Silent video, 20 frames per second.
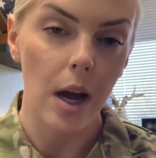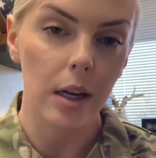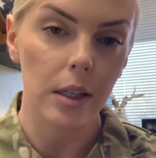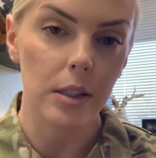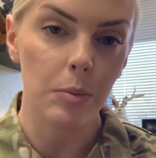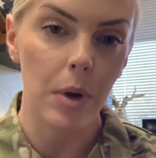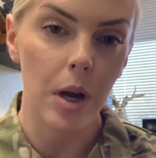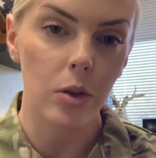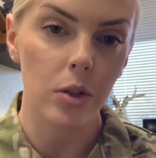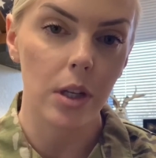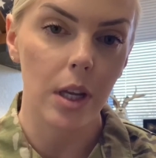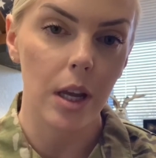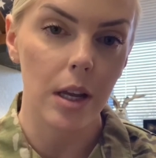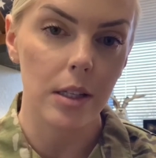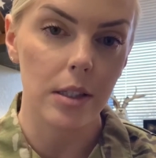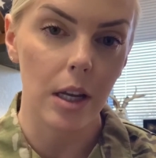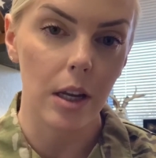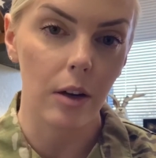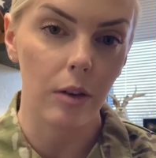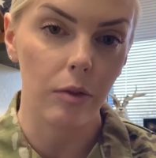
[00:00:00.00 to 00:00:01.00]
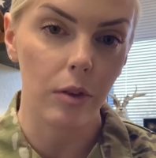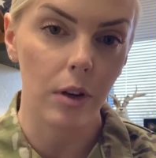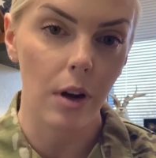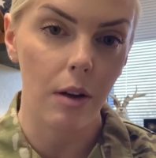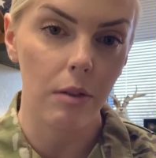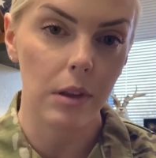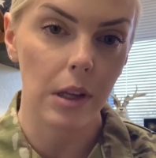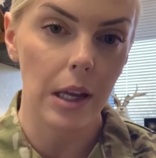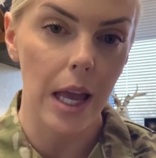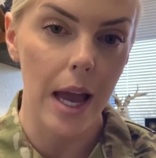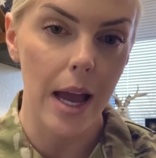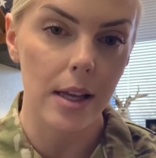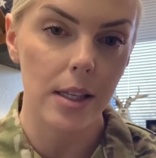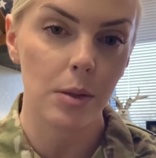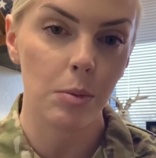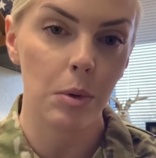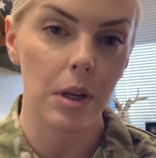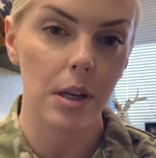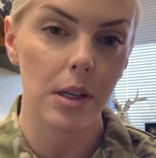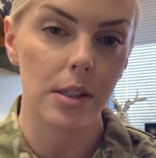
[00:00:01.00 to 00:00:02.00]
Um, I know you'll continue to
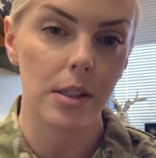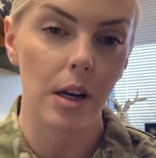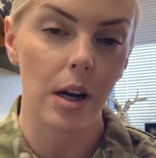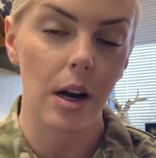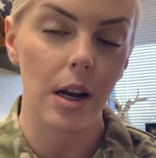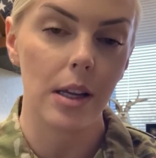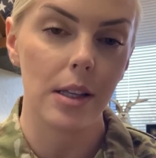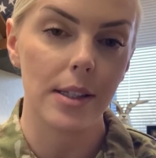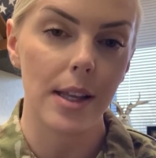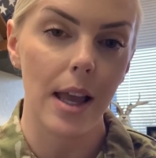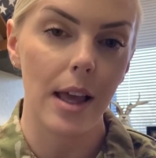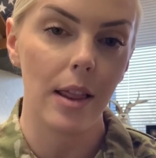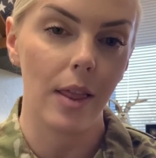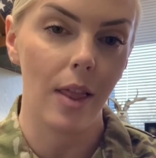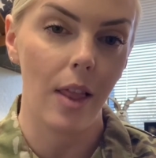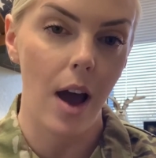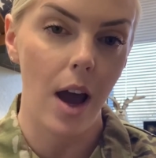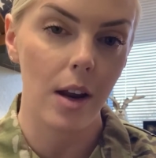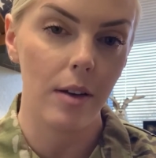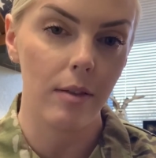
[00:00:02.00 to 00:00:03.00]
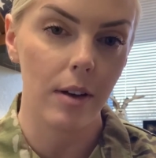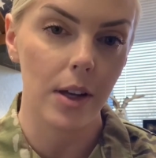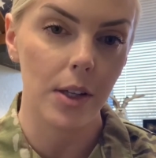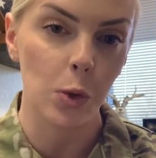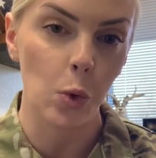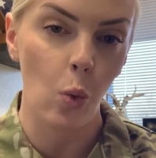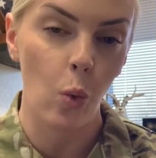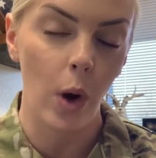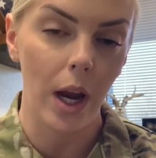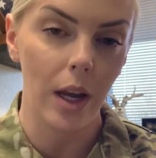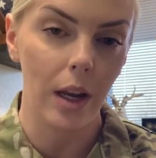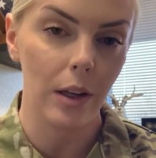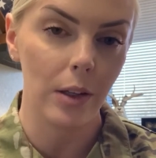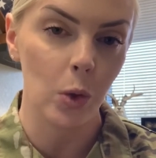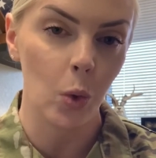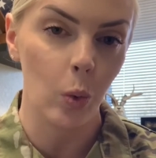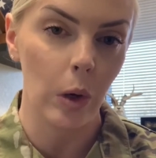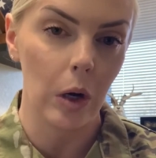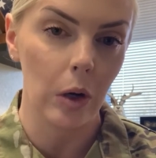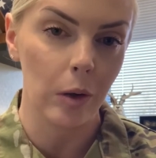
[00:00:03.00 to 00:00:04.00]
represent it well, uh, but like
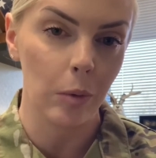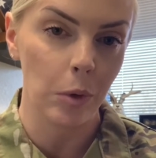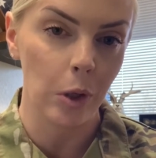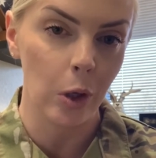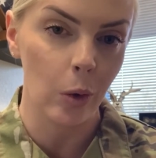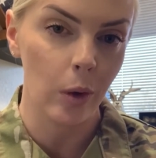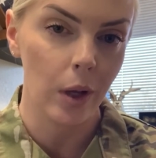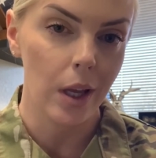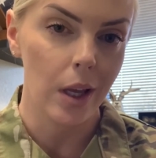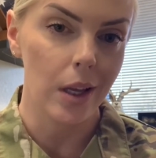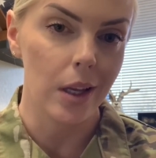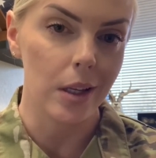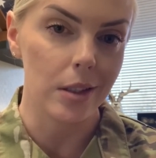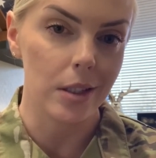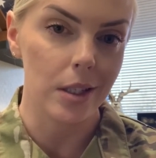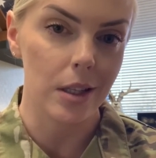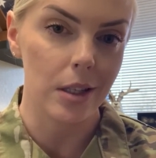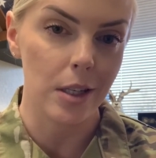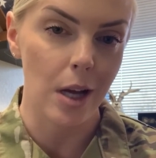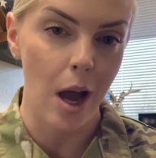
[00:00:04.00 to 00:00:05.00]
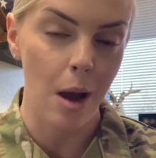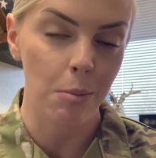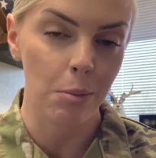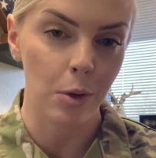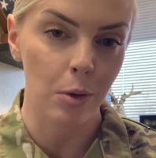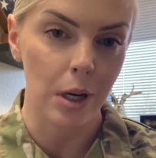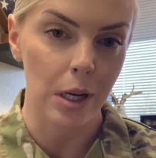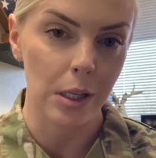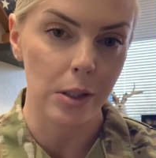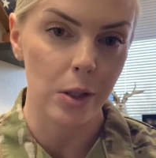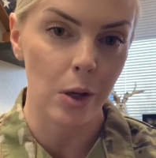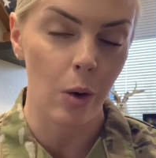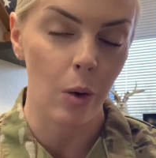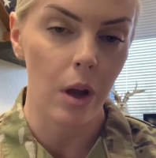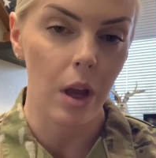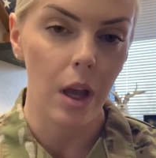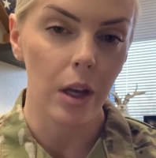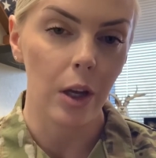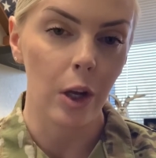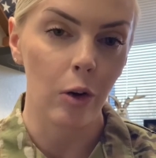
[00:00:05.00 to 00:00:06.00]
we talked about, you can't take your foot off the
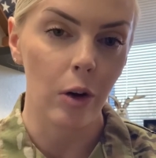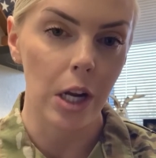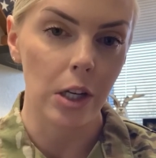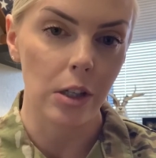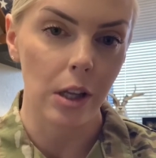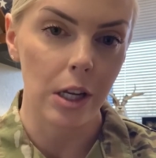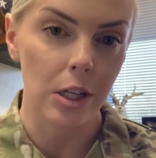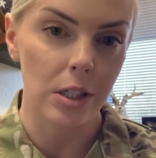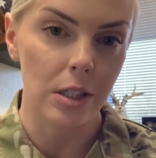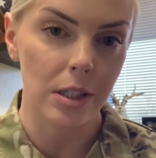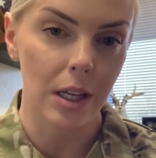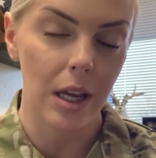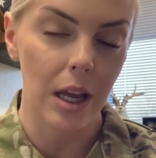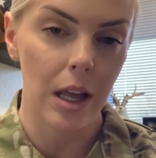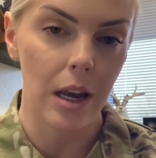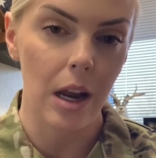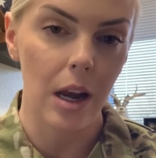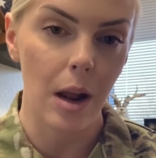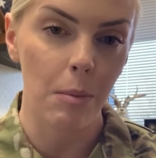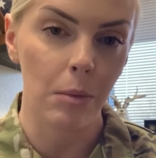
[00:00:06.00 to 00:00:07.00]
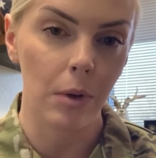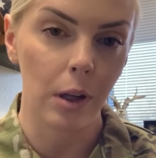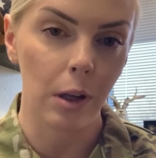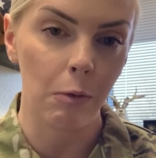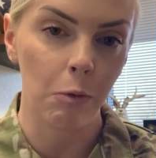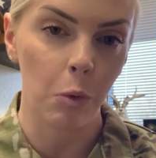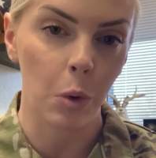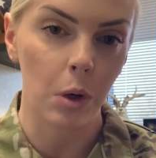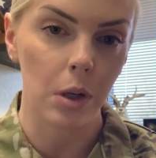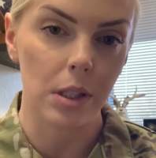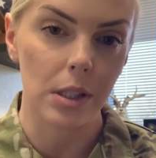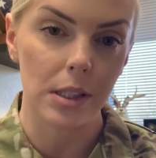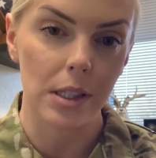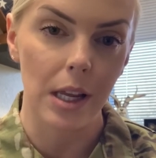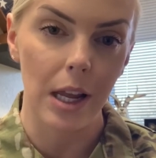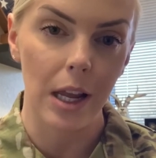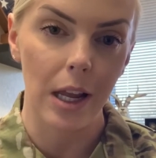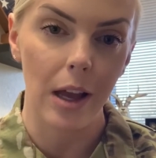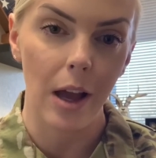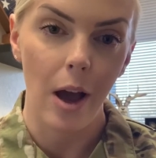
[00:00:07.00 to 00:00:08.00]
gas because there is a lot of
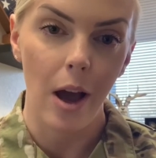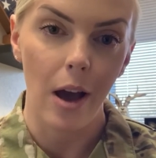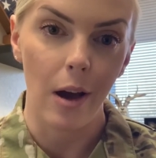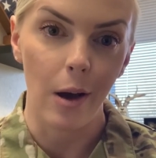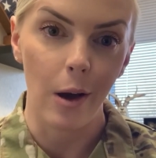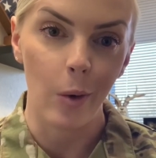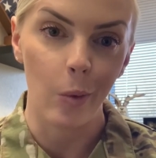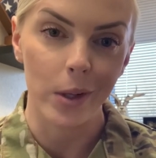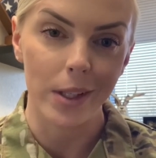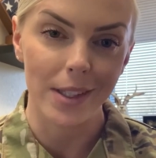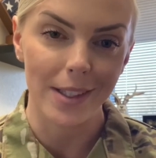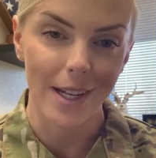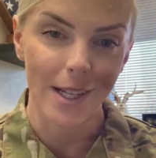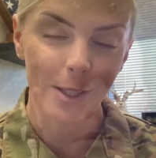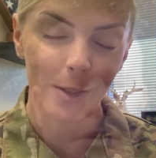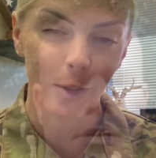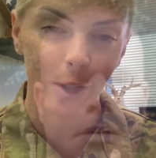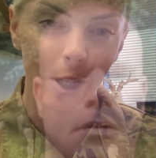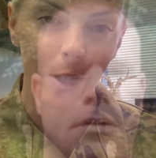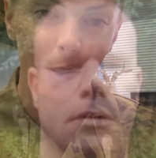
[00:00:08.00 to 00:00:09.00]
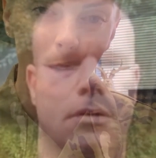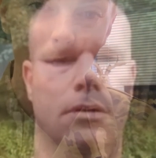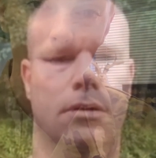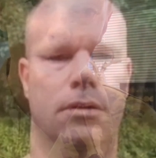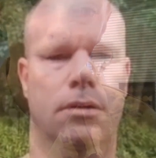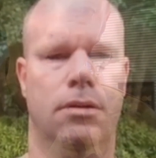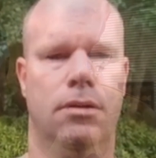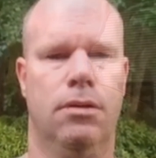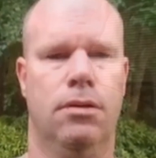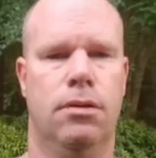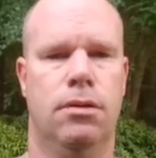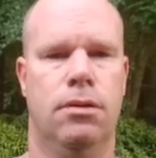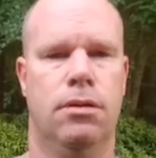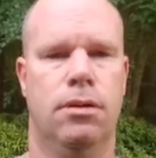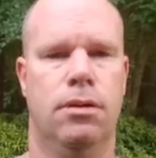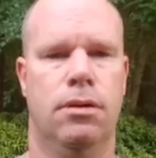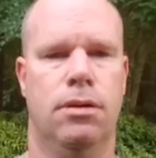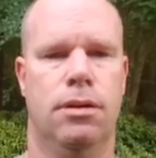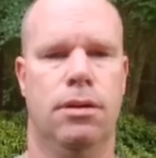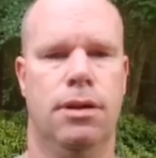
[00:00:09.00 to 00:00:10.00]
us waiting to welcome you
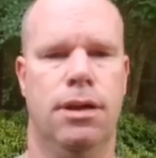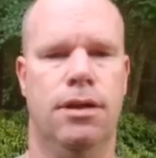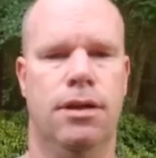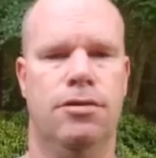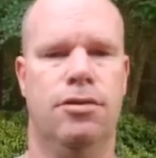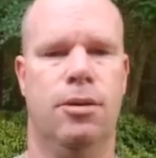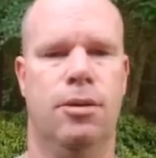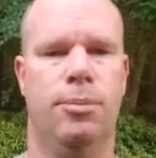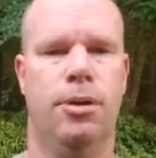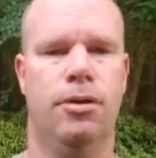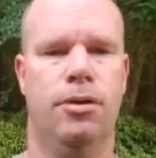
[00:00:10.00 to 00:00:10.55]
into the top hey, three.